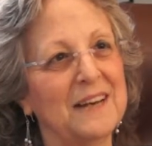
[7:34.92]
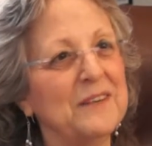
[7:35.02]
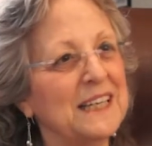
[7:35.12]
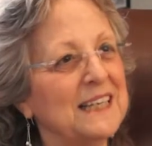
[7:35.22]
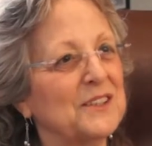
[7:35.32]

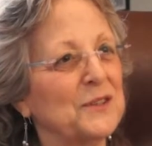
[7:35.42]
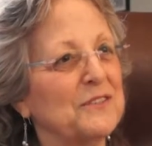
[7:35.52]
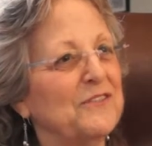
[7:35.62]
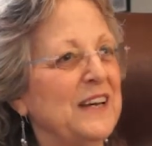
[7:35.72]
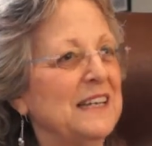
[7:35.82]
Everything else sort
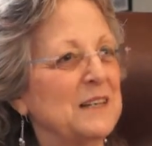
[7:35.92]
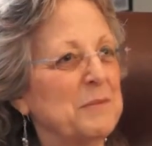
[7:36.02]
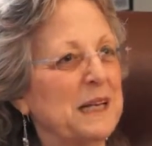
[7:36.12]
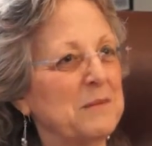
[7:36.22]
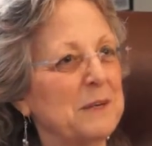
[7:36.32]
of faded
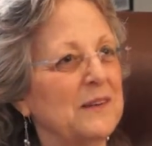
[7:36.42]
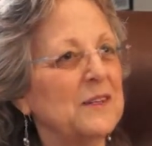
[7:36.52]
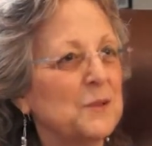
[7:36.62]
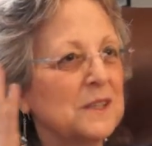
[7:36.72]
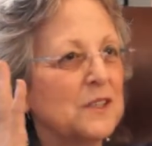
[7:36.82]
by comparison.
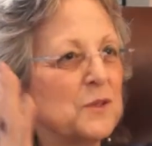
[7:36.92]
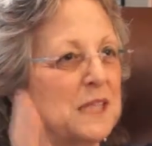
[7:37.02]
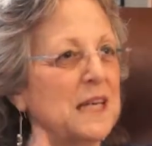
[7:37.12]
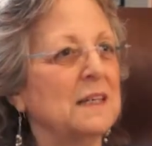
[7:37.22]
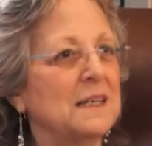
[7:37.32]
This was so
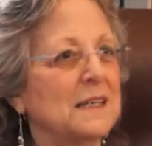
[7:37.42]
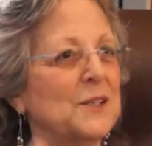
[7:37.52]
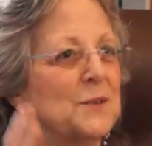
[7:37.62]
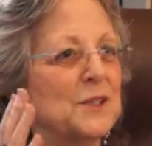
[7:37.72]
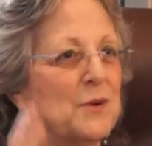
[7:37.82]
salient.
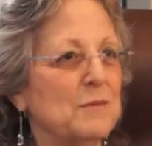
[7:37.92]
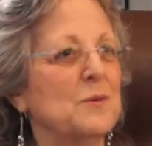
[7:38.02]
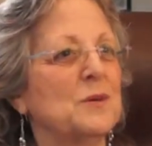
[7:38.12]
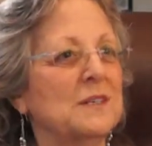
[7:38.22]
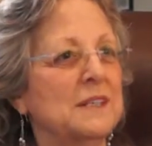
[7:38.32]
This was so
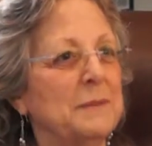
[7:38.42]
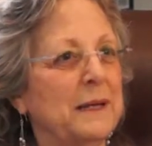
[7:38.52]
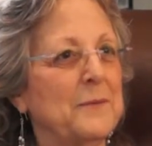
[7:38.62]
important to me.